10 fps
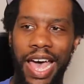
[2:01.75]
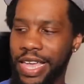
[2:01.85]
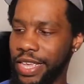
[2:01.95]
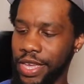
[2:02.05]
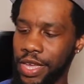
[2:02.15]

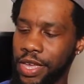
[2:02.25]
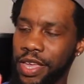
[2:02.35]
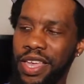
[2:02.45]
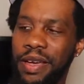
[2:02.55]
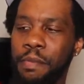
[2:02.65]
Nike,
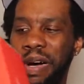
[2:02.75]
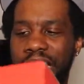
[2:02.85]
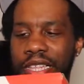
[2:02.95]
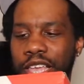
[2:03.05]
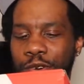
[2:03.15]

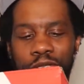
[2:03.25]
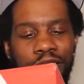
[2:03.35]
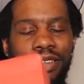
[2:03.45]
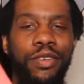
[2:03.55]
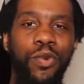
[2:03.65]
but there was
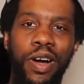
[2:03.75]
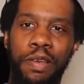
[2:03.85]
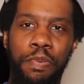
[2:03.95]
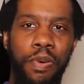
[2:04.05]
only one